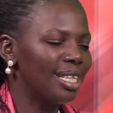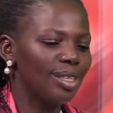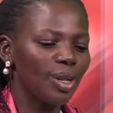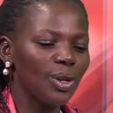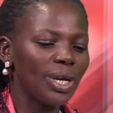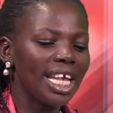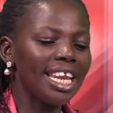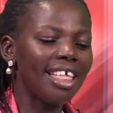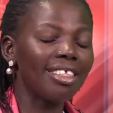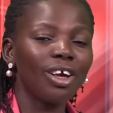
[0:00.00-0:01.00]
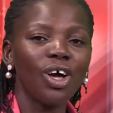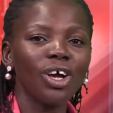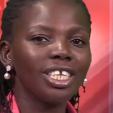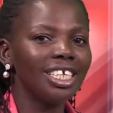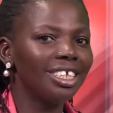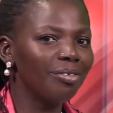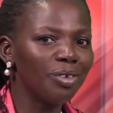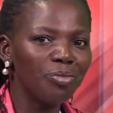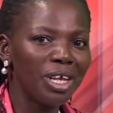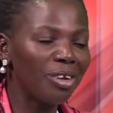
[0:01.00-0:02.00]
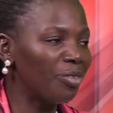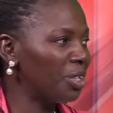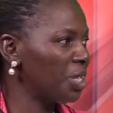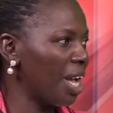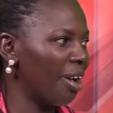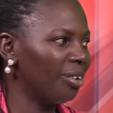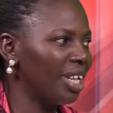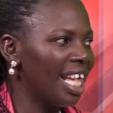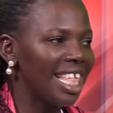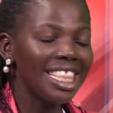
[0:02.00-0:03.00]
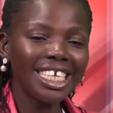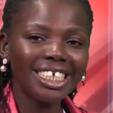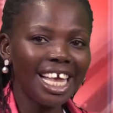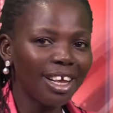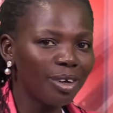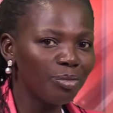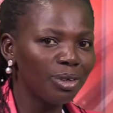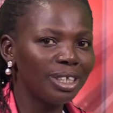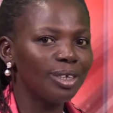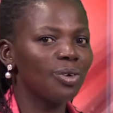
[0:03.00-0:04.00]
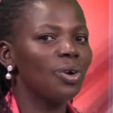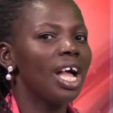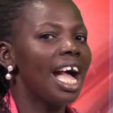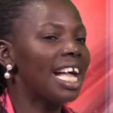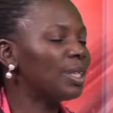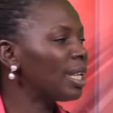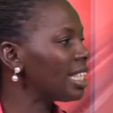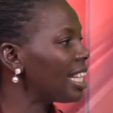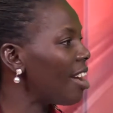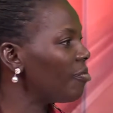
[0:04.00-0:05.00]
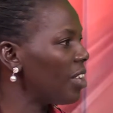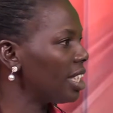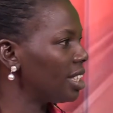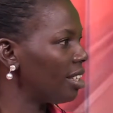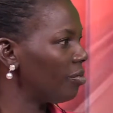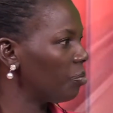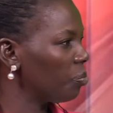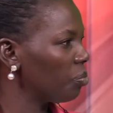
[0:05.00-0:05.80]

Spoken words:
So looking at the cognitive domain of the child, the psychomotor, as well as the affective.